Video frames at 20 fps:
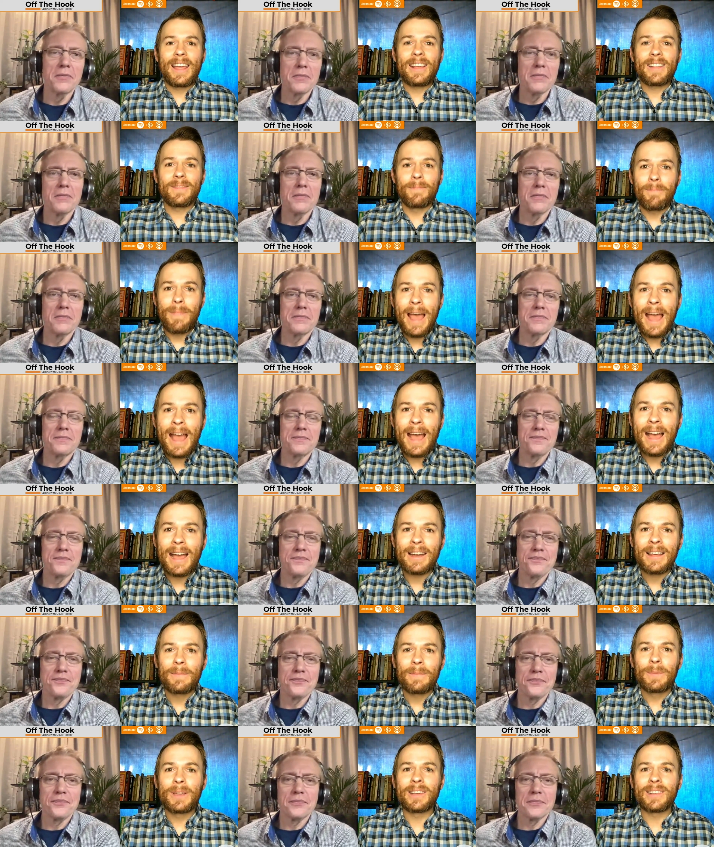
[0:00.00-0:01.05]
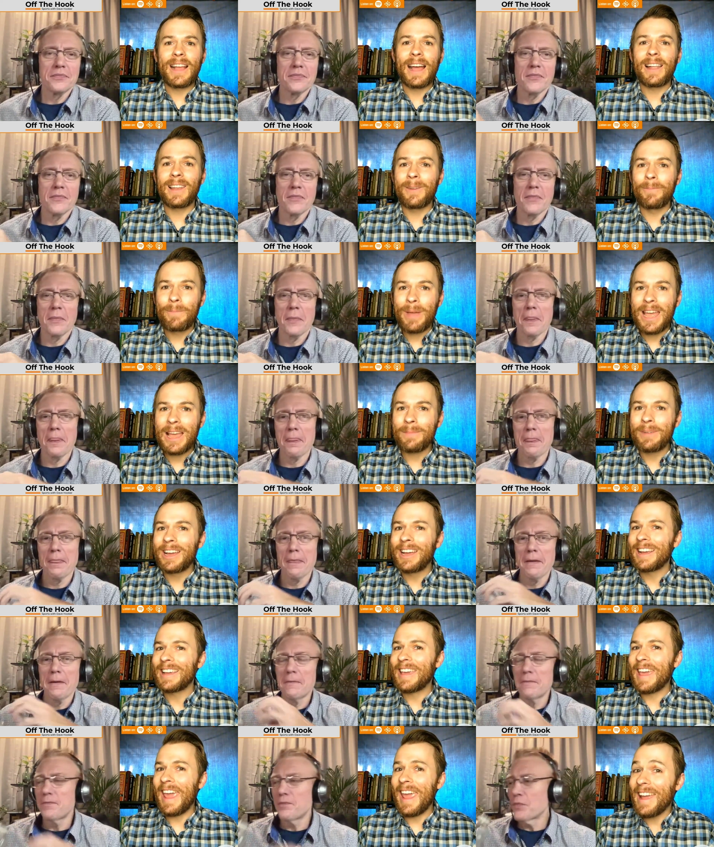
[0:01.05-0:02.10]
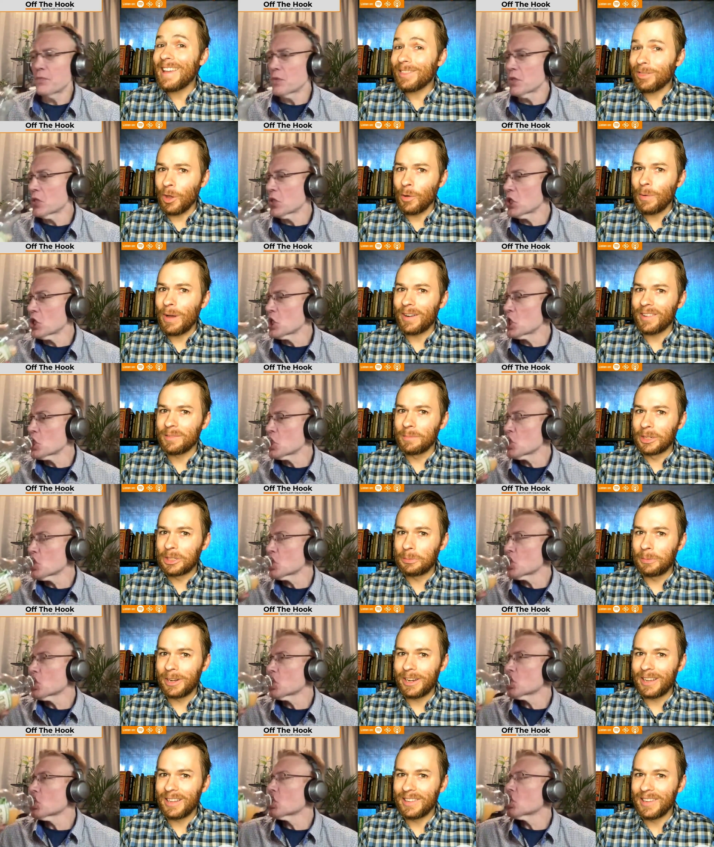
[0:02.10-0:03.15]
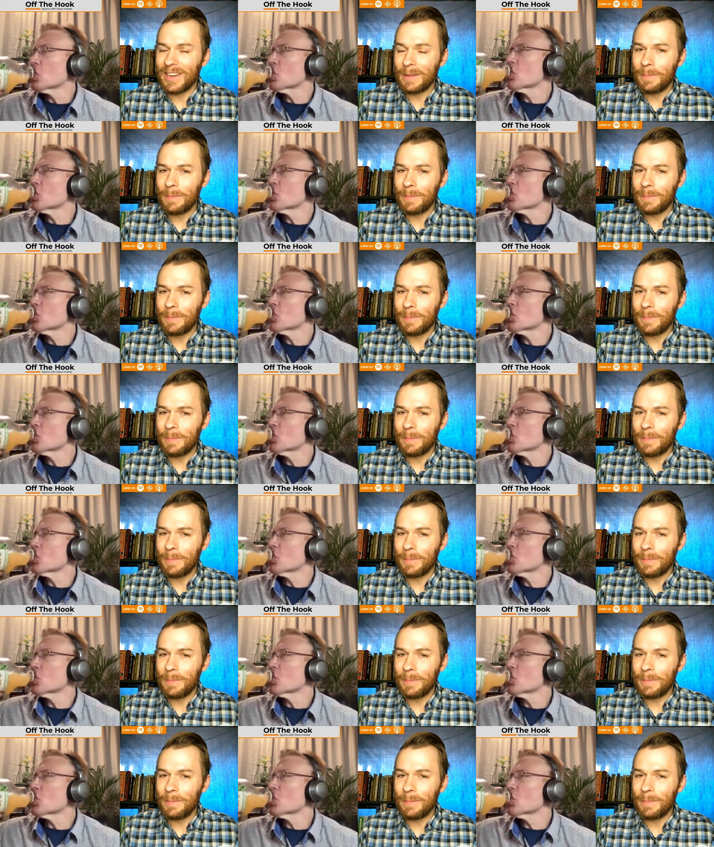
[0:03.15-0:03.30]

Speaker 1: He's mad because Alabama can't throw out as much money as